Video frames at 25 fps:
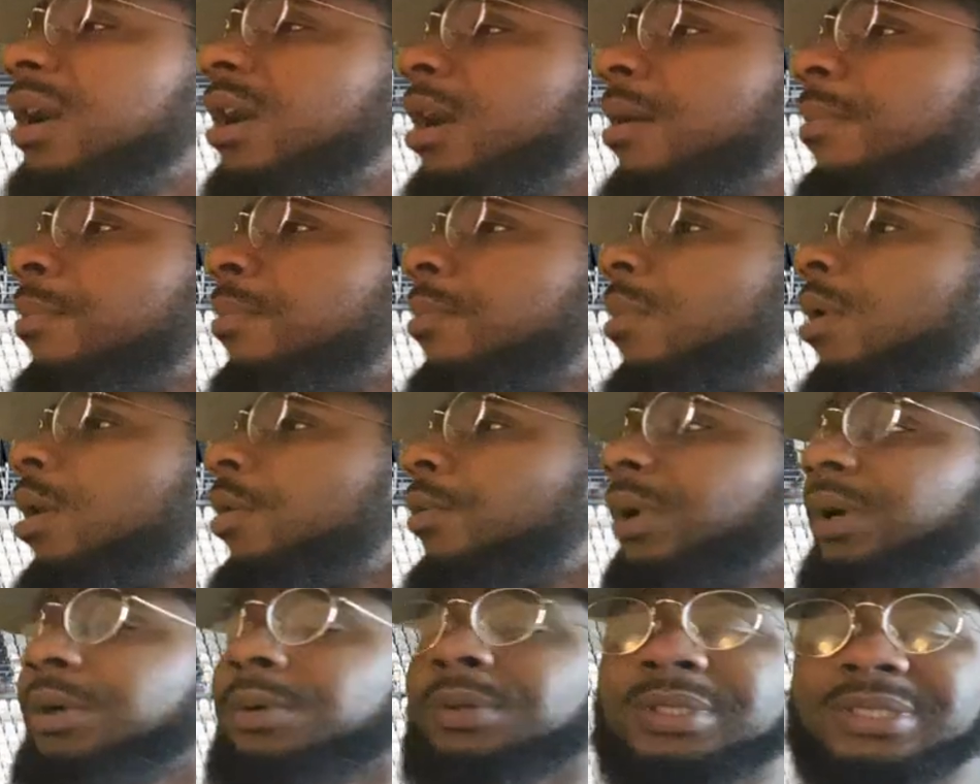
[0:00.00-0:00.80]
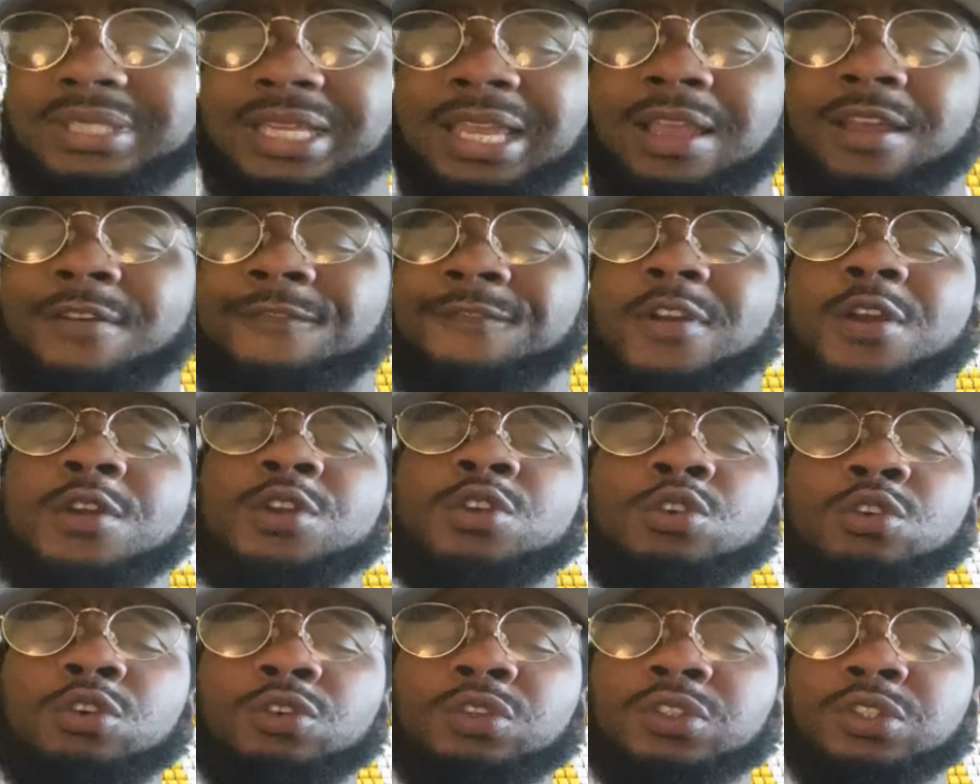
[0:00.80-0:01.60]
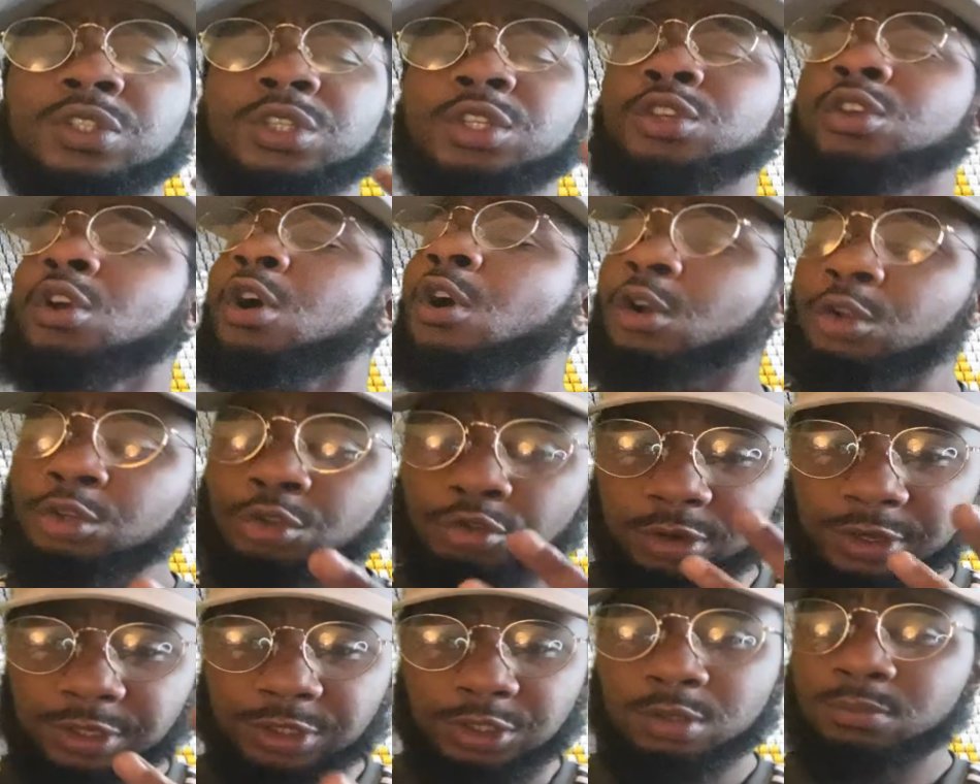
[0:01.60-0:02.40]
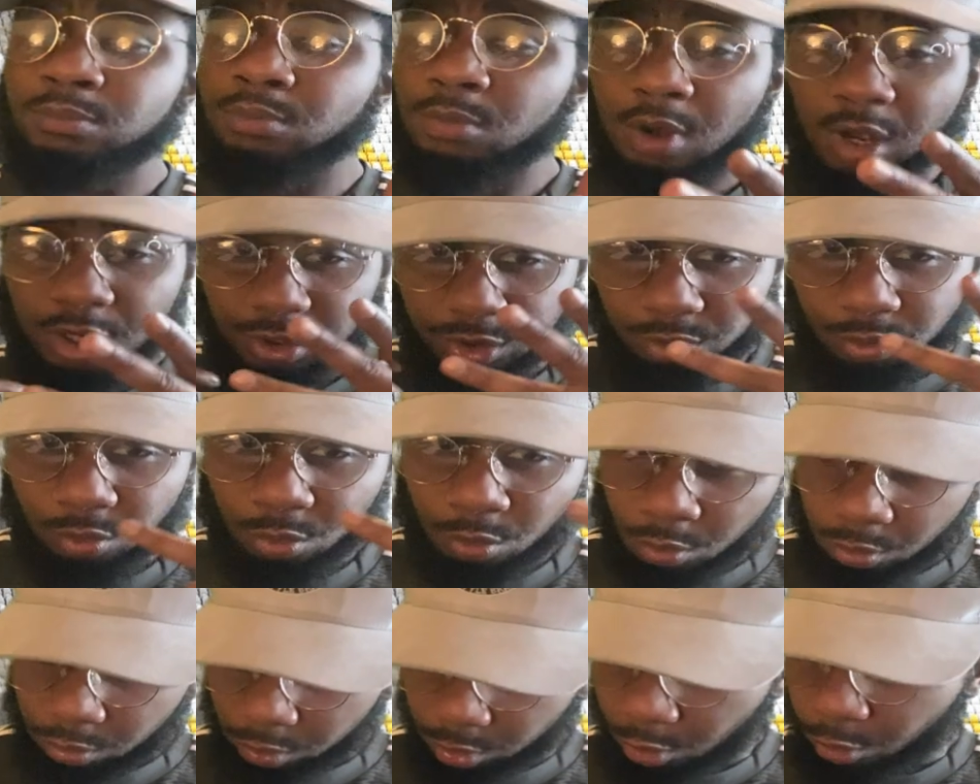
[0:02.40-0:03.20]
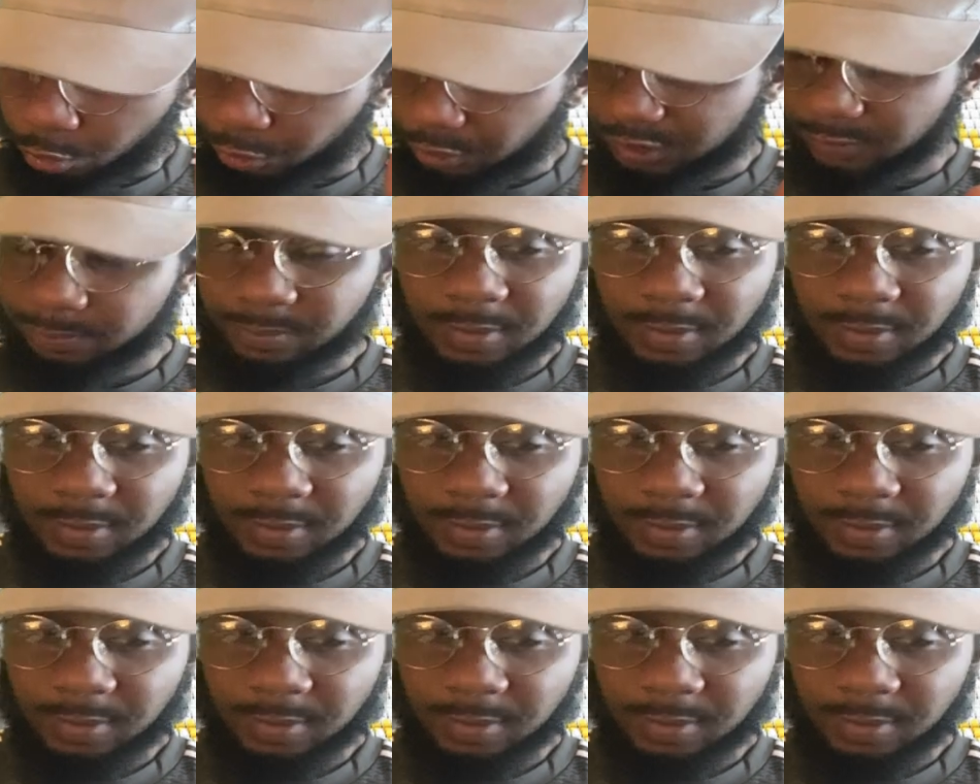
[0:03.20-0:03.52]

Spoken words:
A very good deodorant to mask all those